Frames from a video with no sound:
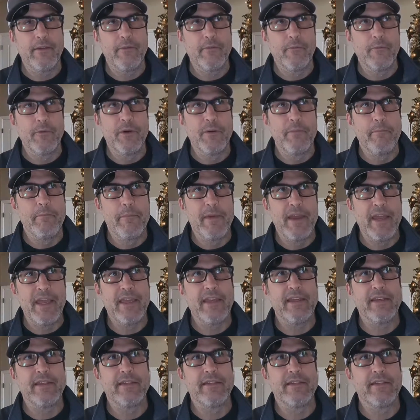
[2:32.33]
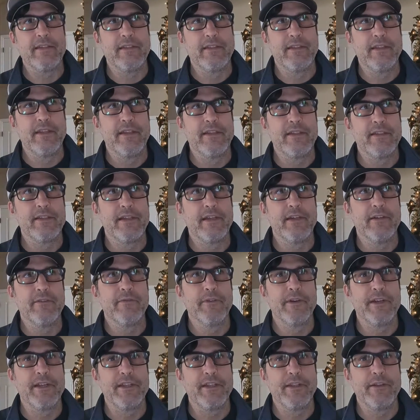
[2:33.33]
what makes the
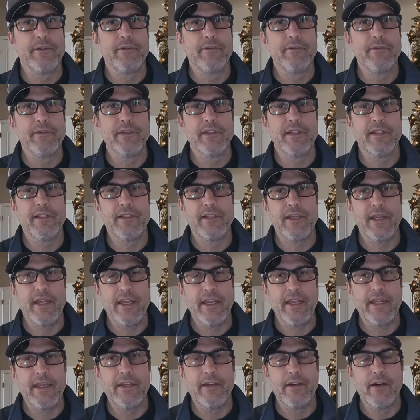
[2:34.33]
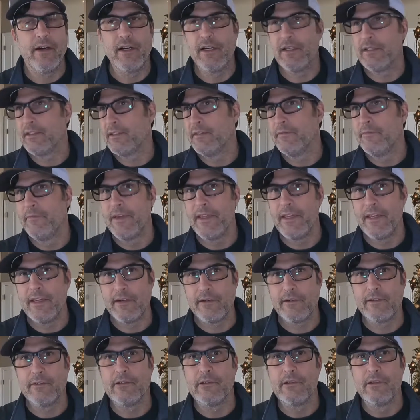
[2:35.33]
Discovery 2 such a awesome
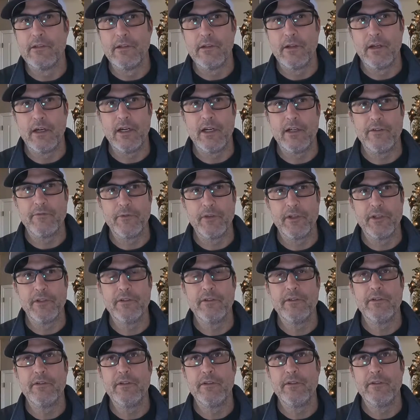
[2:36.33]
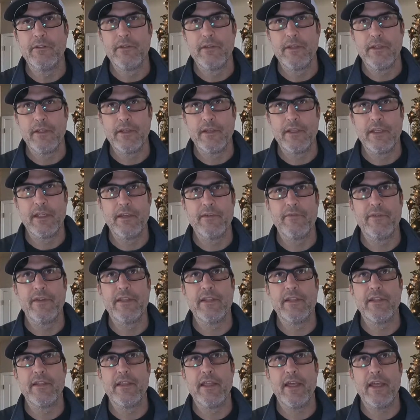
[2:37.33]
vehicle off-road,
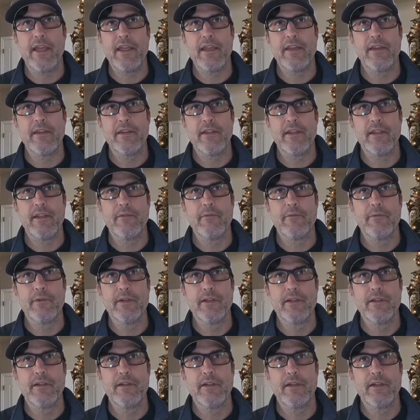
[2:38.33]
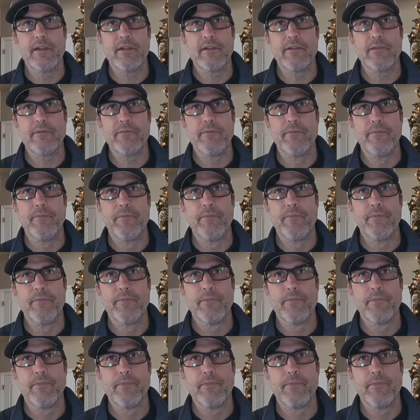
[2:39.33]
given that it would
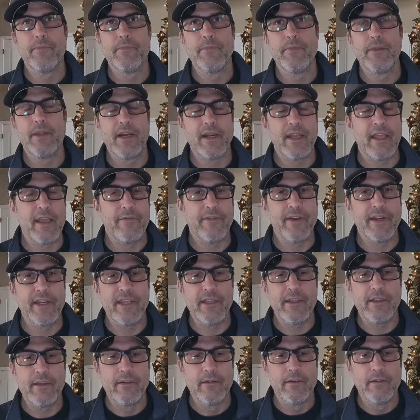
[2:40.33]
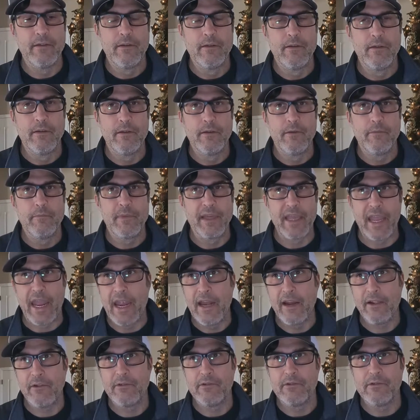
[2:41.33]
not have any
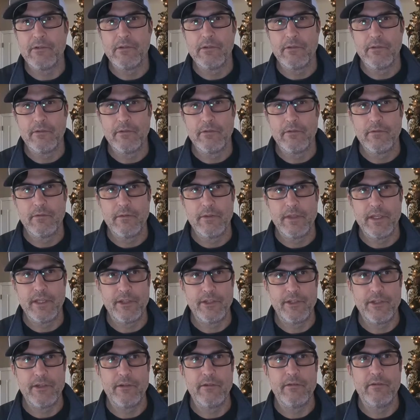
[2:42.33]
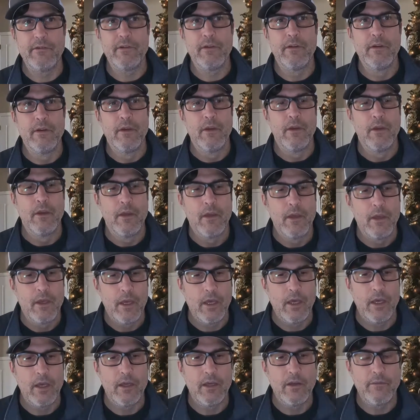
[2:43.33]
mechanical issues,
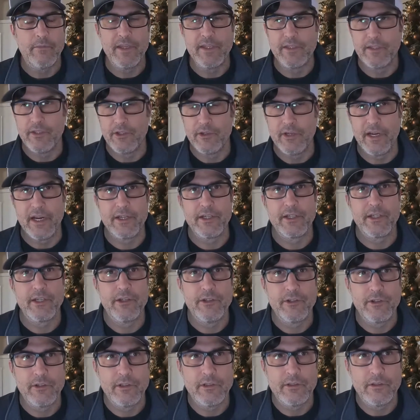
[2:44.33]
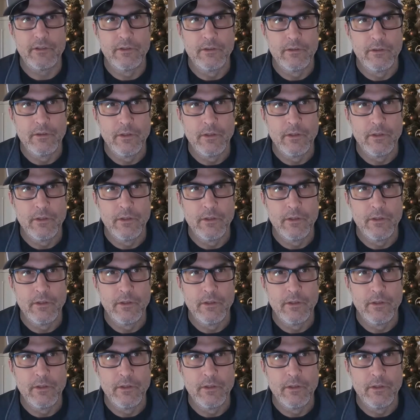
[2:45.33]
is the traction control.